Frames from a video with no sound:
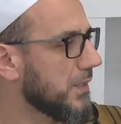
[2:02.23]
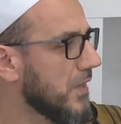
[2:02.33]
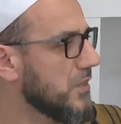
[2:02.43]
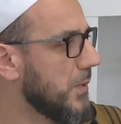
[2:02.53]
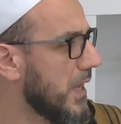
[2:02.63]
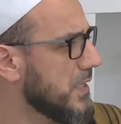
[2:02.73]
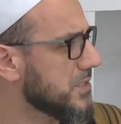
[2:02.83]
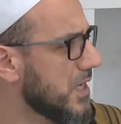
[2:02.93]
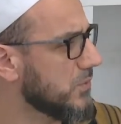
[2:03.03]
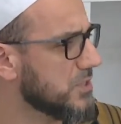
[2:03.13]
And the alayhi
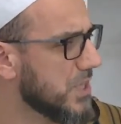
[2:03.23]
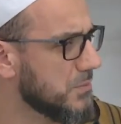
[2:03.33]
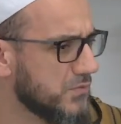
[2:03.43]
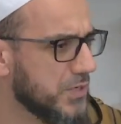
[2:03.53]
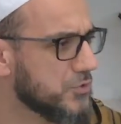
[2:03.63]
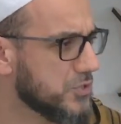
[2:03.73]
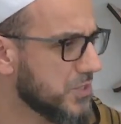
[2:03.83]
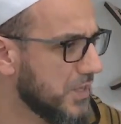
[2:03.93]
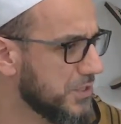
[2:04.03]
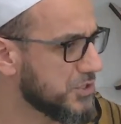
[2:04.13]
salatu wasalam, it's very interesting
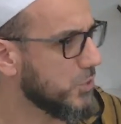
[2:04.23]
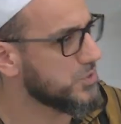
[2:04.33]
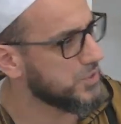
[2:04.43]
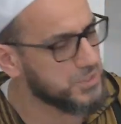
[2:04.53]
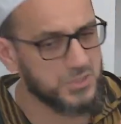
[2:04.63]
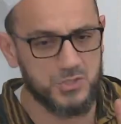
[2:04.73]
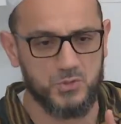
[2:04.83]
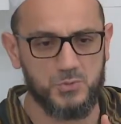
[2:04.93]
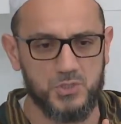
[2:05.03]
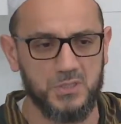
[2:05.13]
that he shows this
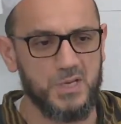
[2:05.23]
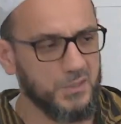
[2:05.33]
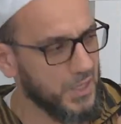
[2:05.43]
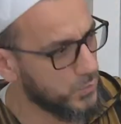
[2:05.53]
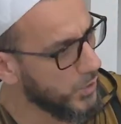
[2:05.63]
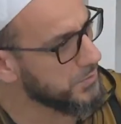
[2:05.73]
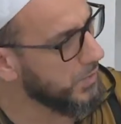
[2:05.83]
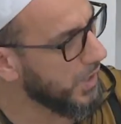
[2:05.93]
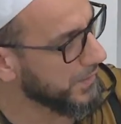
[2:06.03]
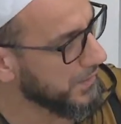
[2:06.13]
description, like one
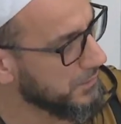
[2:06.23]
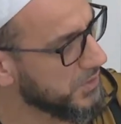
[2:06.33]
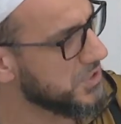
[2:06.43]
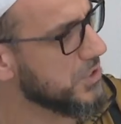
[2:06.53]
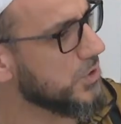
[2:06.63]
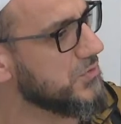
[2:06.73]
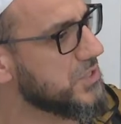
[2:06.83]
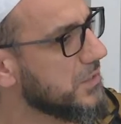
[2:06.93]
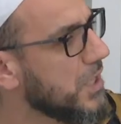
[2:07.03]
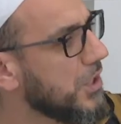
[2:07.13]
body. Because he could have
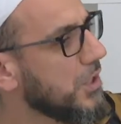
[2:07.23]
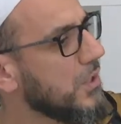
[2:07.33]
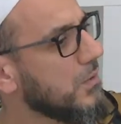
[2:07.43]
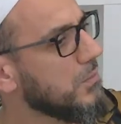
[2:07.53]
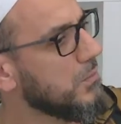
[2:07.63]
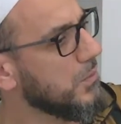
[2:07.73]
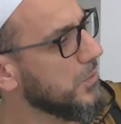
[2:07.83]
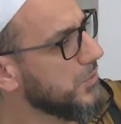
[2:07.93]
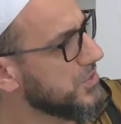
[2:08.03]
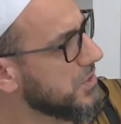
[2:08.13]
said
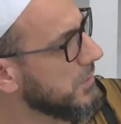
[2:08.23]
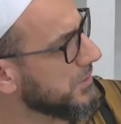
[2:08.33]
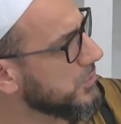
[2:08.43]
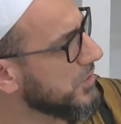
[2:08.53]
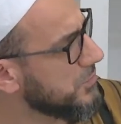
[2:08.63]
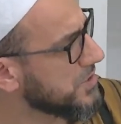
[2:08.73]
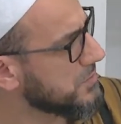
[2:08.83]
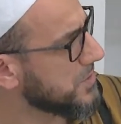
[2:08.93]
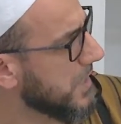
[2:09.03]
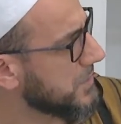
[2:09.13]
the similitude of Muslims
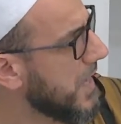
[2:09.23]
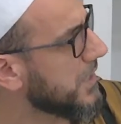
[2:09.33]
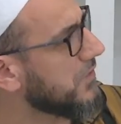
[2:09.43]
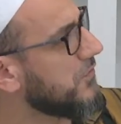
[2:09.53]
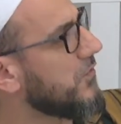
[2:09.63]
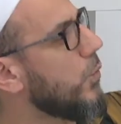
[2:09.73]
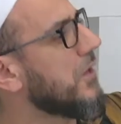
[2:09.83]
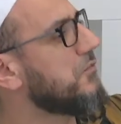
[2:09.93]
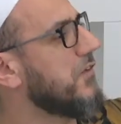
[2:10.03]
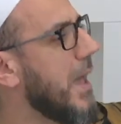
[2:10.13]
is like that of
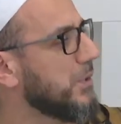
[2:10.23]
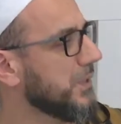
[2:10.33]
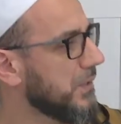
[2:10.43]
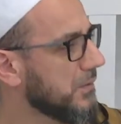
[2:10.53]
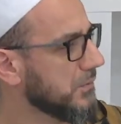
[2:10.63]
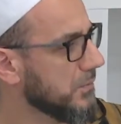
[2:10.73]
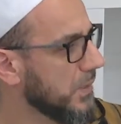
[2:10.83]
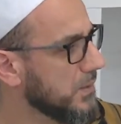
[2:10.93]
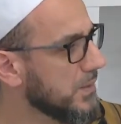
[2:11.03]
one family, right?